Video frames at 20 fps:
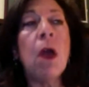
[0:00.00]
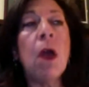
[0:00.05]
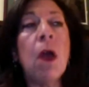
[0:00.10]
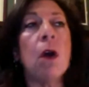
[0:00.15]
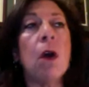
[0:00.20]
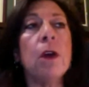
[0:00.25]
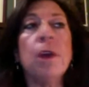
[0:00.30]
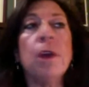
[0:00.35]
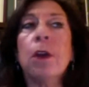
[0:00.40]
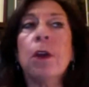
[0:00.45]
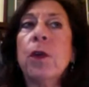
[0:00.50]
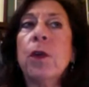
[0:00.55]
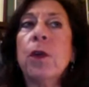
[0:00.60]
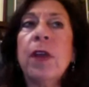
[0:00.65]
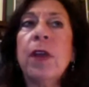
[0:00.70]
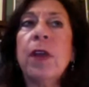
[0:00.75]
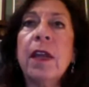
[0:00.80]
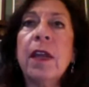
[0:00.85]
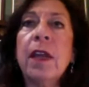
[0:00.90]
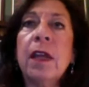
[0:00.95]
or you're
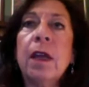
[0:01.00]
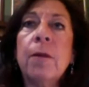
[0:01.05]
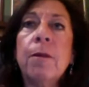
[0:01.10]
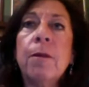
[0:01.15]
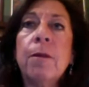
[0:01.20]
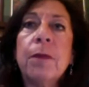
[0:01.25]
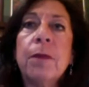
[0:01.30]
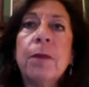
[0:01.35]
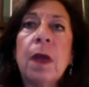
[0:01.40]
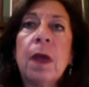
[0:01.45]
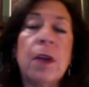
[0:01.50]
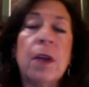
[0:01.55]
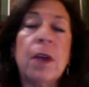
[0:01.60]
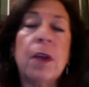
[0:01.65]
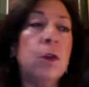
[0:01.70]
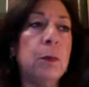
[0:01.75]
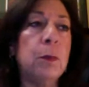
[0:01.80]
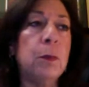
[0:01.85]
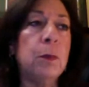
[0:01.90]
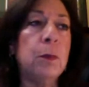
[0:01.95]
creating a new
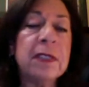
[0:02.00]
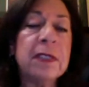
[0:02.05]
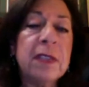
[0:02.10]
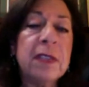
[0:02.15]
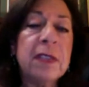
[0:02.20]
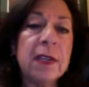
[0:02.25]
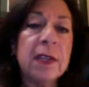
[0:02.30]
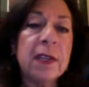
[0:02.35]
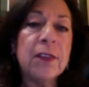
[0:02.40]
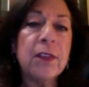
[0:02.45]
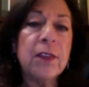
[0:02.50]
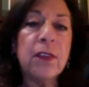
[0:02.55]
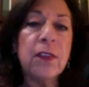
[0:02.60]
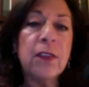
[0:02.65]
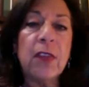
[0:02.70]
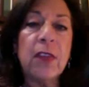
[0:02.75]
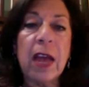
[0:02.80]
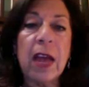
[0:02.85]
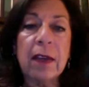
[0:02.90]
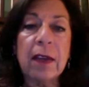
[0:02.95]
business
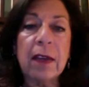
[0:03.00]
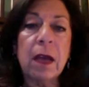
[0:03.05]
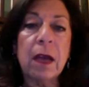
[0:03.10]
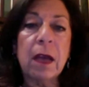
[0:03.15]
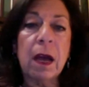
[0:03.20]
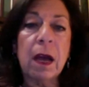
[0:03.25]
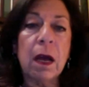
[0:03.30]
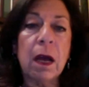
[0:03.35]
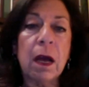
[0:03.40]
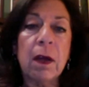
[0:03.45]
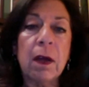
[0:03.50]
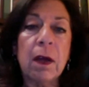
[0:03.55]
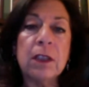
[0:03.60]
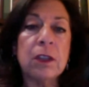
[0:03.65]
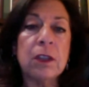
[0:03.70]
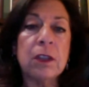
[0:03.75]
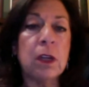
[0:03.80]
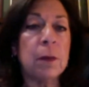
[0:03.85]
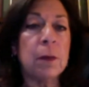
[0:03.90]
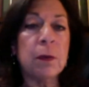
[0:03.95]
that is
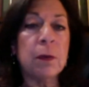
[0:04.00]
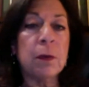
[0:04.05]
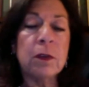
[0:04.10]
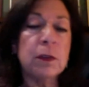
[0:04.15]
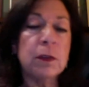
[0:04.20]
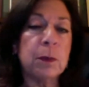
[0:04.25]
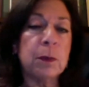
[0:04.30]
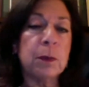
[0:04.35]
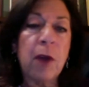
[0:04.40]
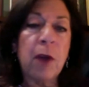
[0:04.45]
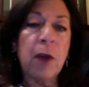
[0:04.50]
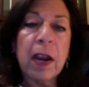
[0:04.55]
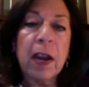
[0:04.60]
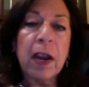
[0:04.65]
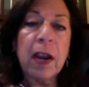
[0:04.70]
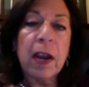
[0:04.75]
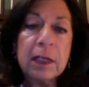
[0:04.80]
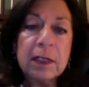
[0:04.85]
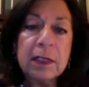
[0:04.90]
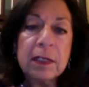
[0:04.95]
going to produce
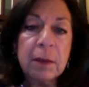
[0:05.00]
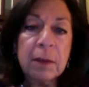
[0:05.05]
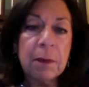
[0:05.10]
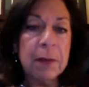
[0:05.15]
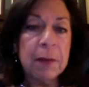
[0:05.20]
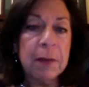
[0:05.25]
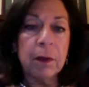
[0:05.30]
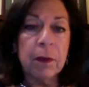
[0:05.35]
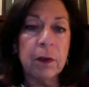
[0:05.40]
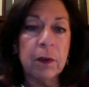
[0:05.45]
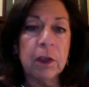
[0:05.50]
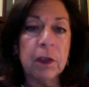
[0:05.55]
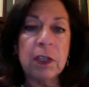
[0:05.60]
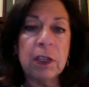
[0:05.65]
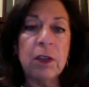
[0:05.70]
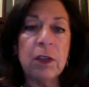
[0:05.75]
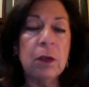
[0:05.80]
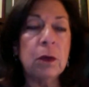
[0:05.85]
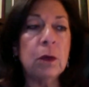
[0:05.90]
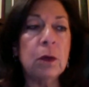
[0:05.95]
products that people can
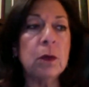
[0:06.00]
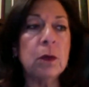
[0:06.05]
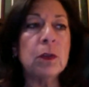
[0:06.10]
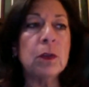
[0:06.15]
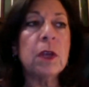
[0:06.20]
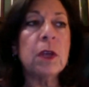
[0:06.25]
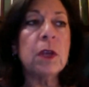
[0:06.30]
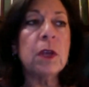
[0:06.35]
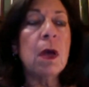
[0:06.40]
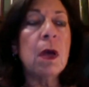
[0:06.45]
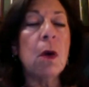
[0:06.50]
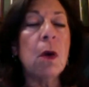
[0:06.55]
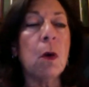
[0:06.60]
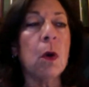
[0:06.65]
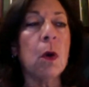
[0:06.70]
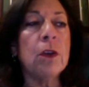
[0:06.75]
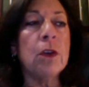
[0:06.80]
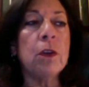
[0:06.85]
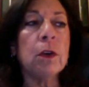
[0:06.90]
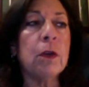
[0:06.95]
use,
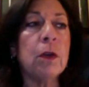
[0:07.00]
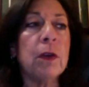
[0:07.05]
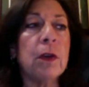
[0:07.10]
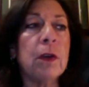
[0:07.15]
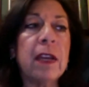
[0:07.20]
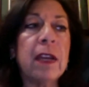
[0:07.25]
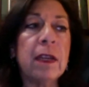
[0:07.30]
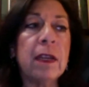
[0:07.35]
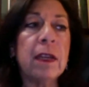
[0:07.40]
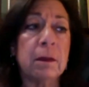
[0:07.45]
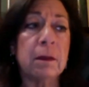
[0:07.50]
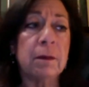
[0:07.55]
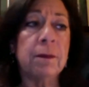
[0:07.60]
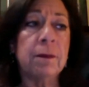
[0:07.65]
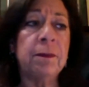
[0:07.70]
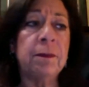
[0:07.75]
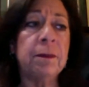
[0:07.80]
or you're creating